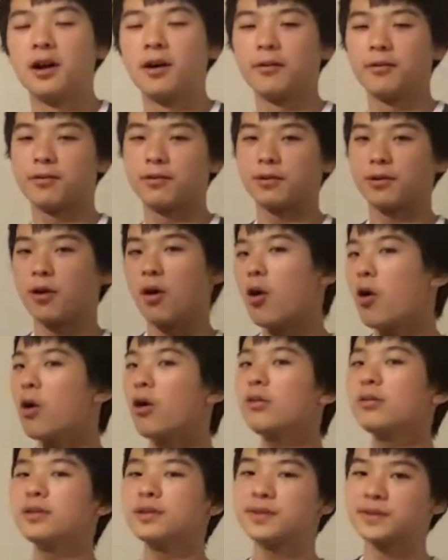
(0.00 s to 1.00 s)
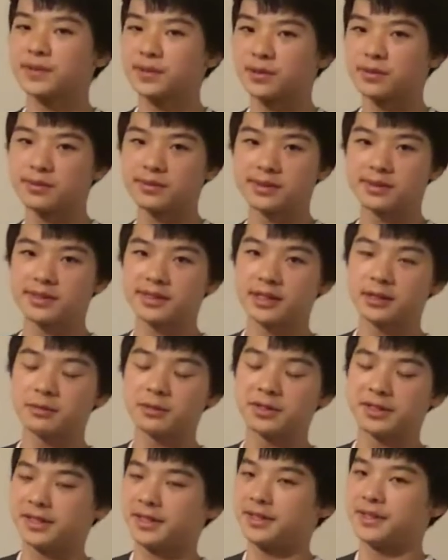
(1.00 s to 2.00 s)
For all the serves in table
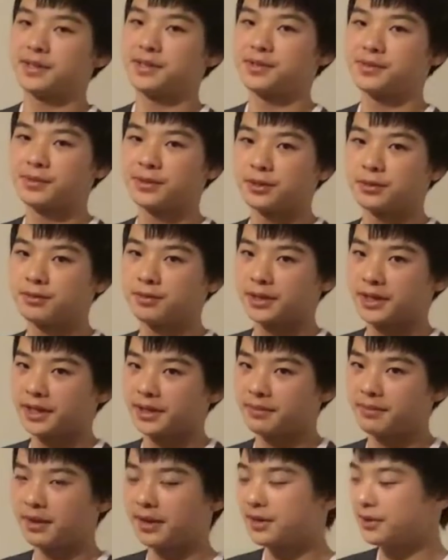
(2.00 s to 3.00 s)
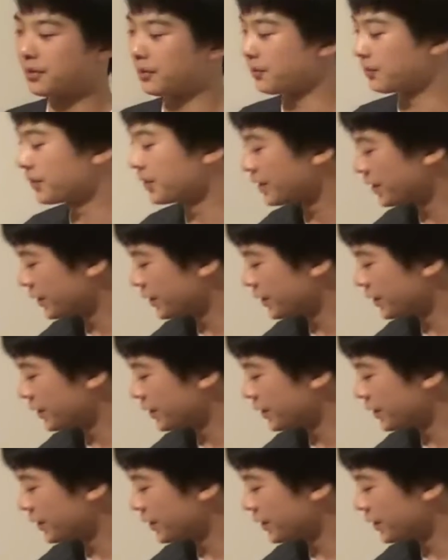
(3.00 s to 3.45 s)
tennis when you're playing penhold,